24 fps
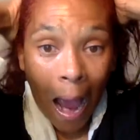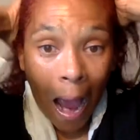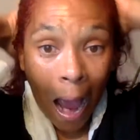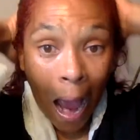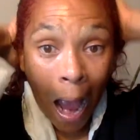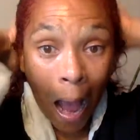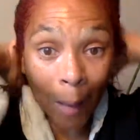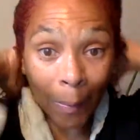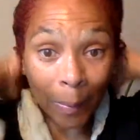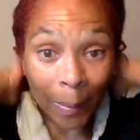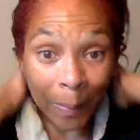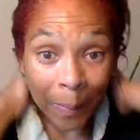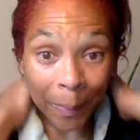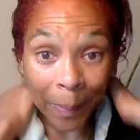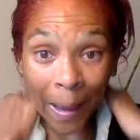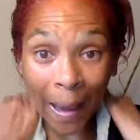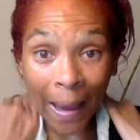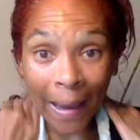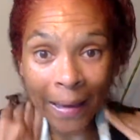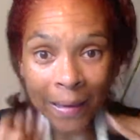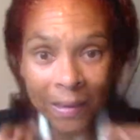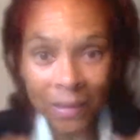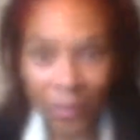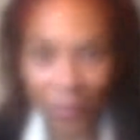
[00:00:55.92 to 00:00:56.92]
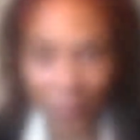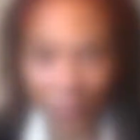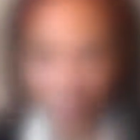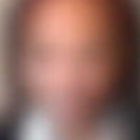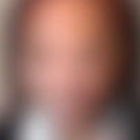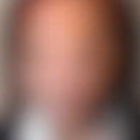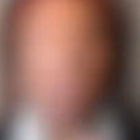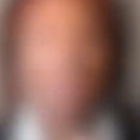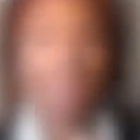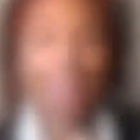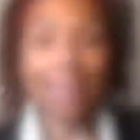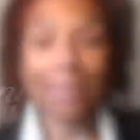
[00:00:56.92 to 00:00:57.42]
I'll be back to
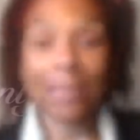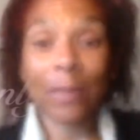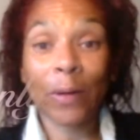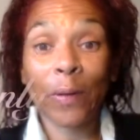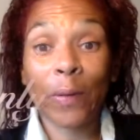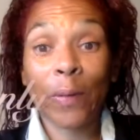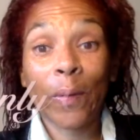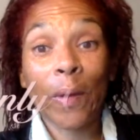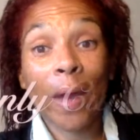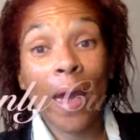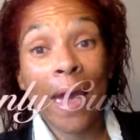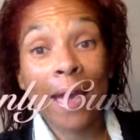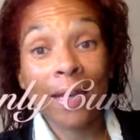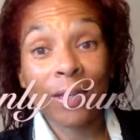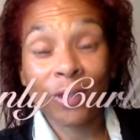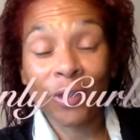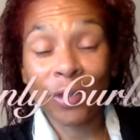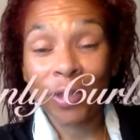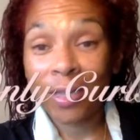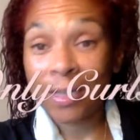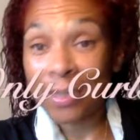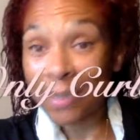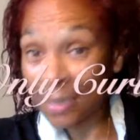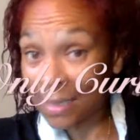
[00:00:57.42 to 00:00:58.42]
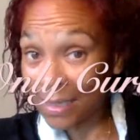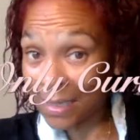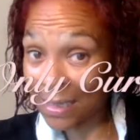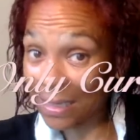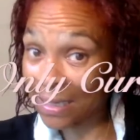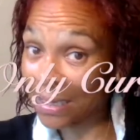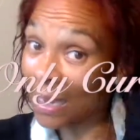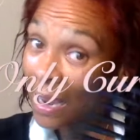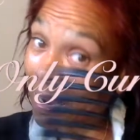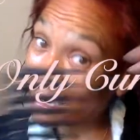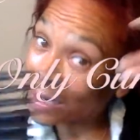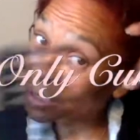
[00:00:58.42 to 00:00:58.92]
rinse it out. So as you can
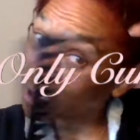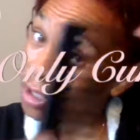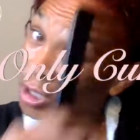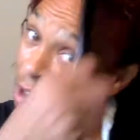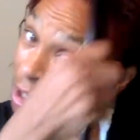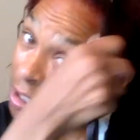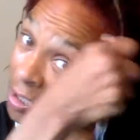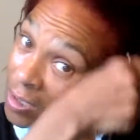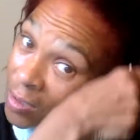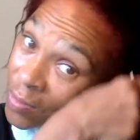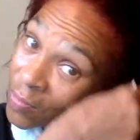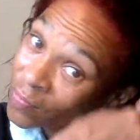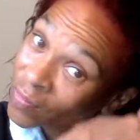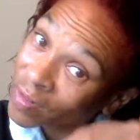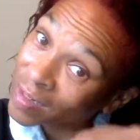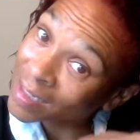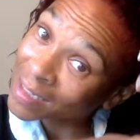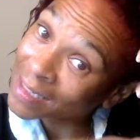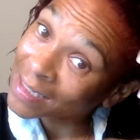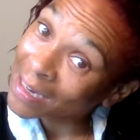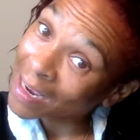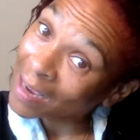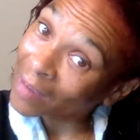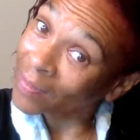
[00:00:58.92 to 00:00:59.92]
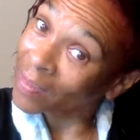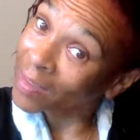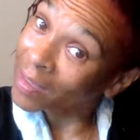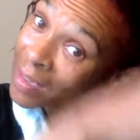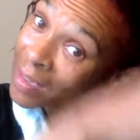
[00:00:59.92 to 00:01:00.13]
see, I just rinsed out the